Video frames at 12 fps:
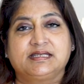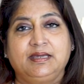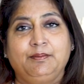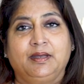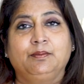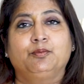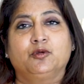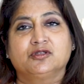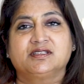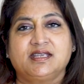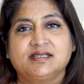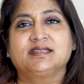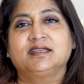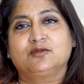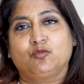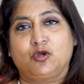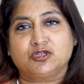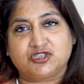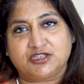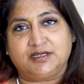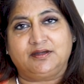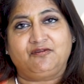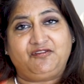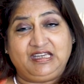semen, process it, wash
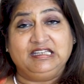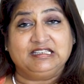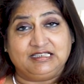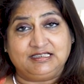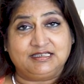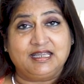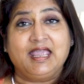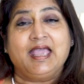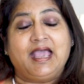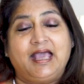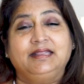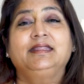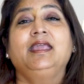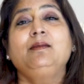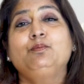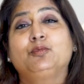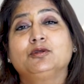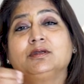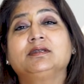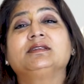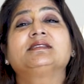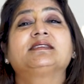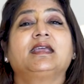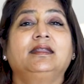it, feed it, and then put it
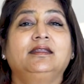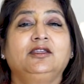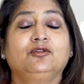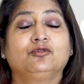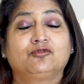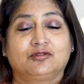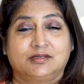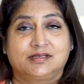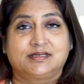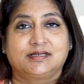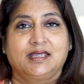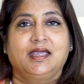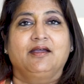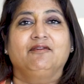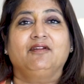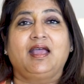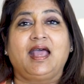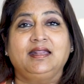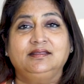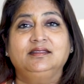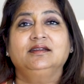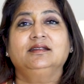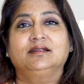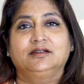inside the uterus.
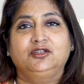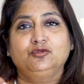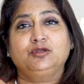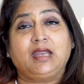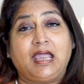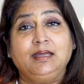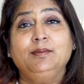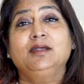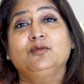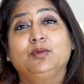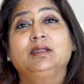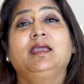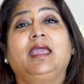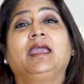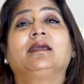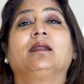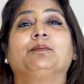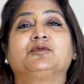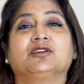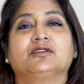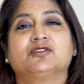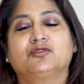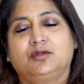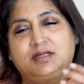You time it with the egg
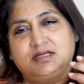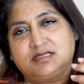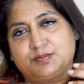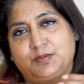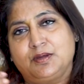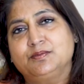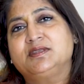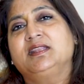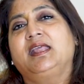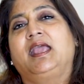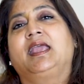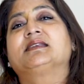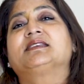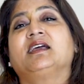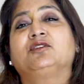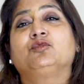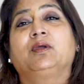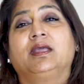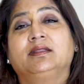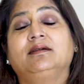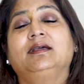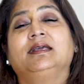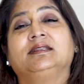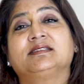rupture so that the sperms and the eggs are
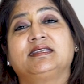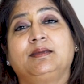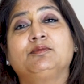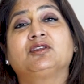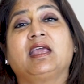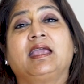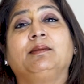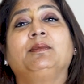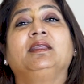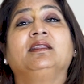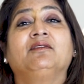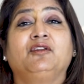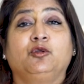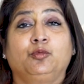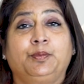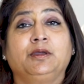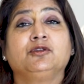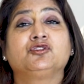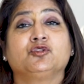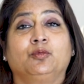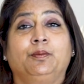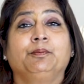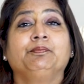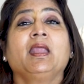together at the same time in the fallopian
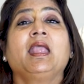tube.